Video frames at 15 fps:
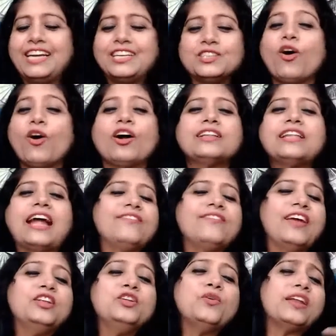It's not
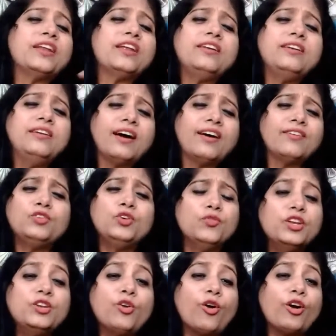that when you are in love, you
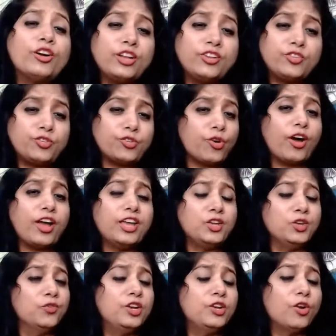will not destroy,
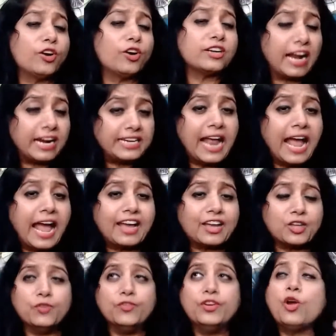you will not
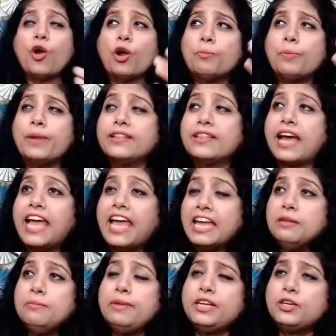attack, you will not bring the
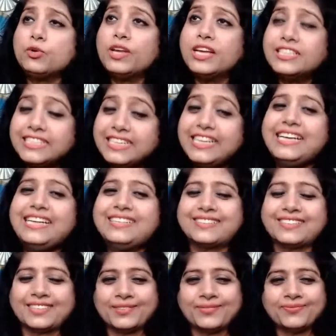enemy to his
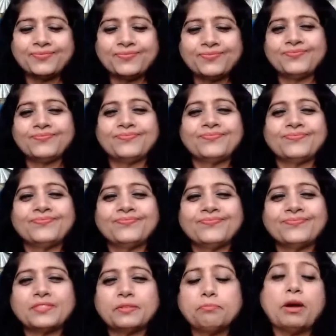knees.
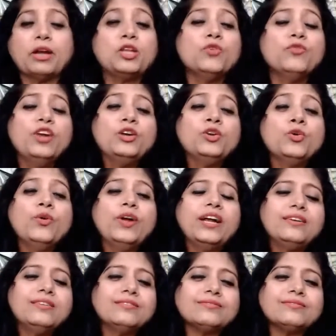But you will do
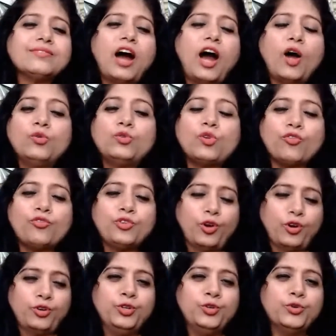it out of
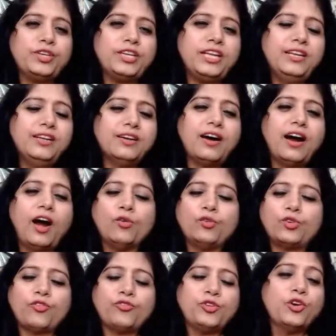your duty,
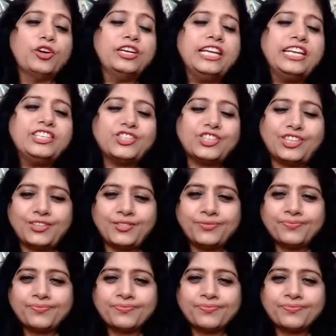out of your nature.